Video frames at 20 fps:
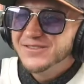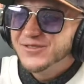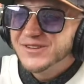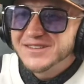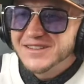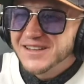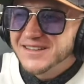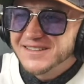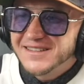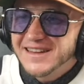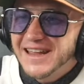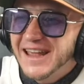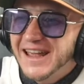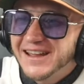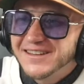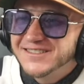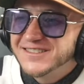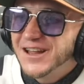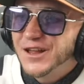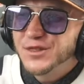What does that
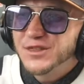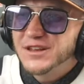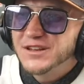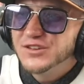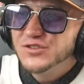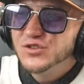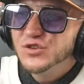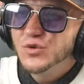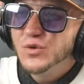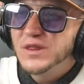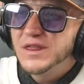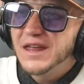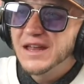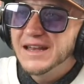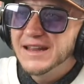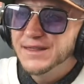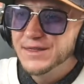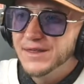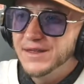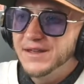has nothing to do with
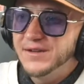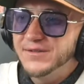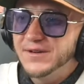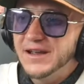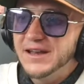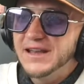anything